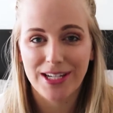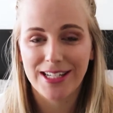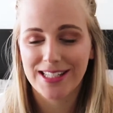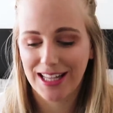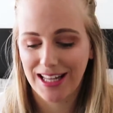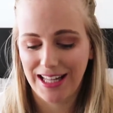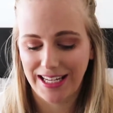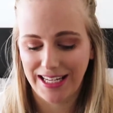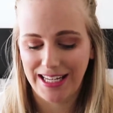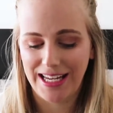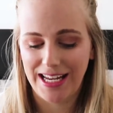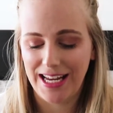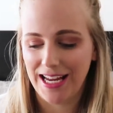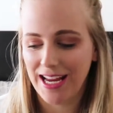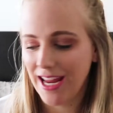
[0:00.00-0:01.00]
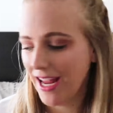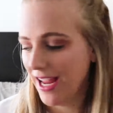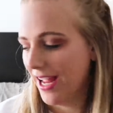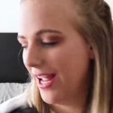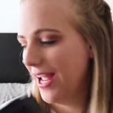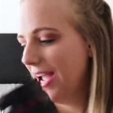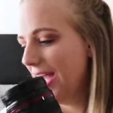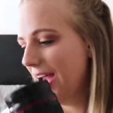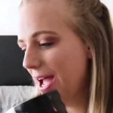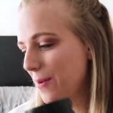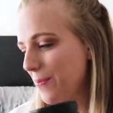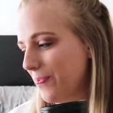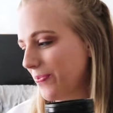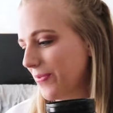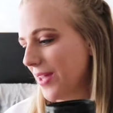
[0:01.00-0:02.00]
it's clunky,
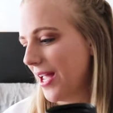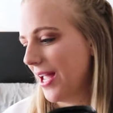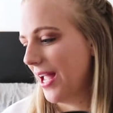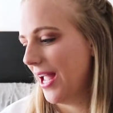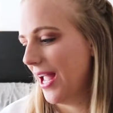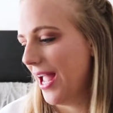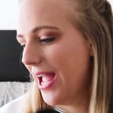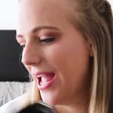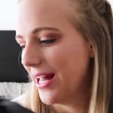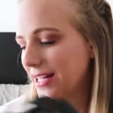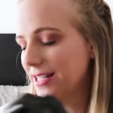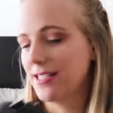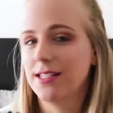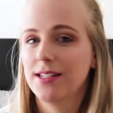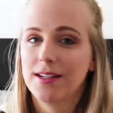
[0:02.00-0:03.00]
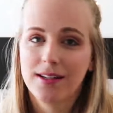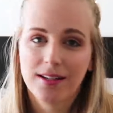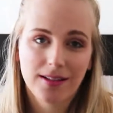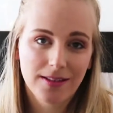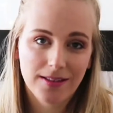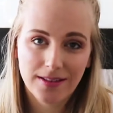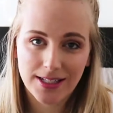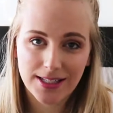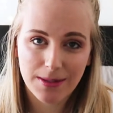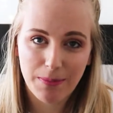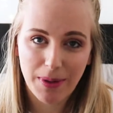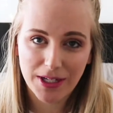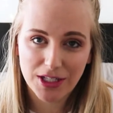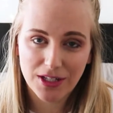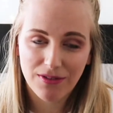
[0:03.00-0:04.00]
and there's a
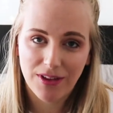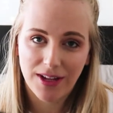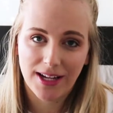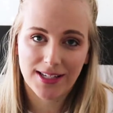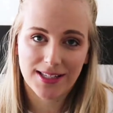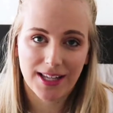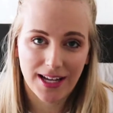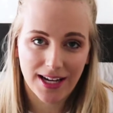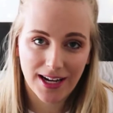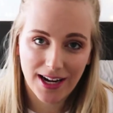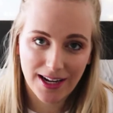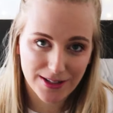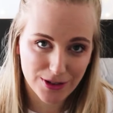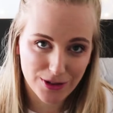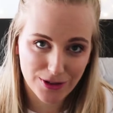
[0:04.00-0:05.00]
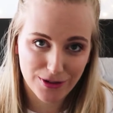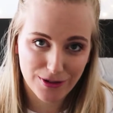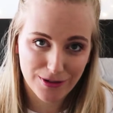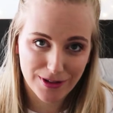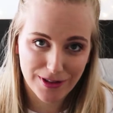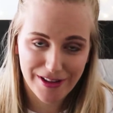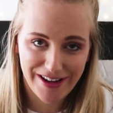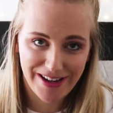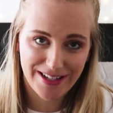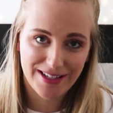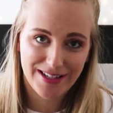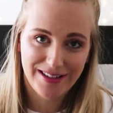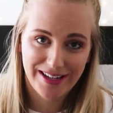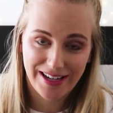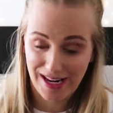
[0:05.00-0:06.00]
bunch of things that it can't do
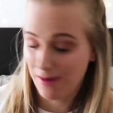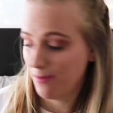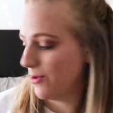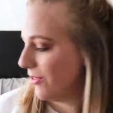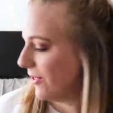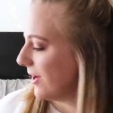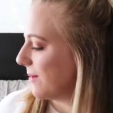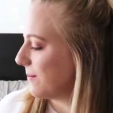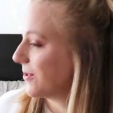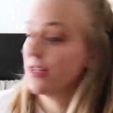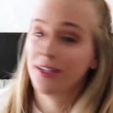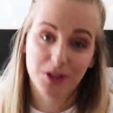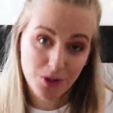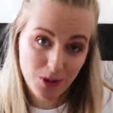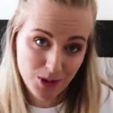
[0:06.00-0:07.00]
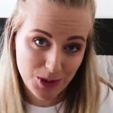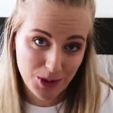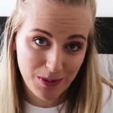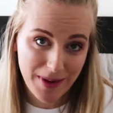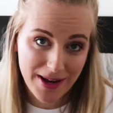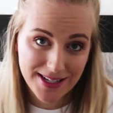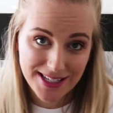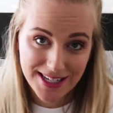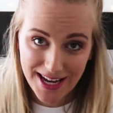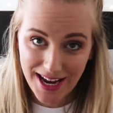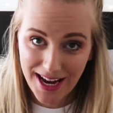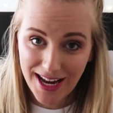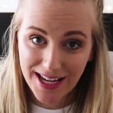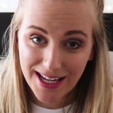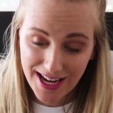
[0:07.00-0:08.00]
that the camera that I'm going to talk to you about
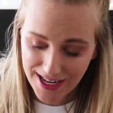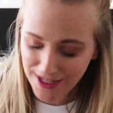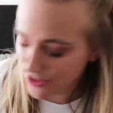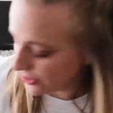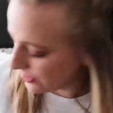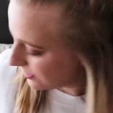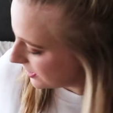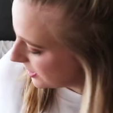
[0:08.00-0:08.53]
today can do.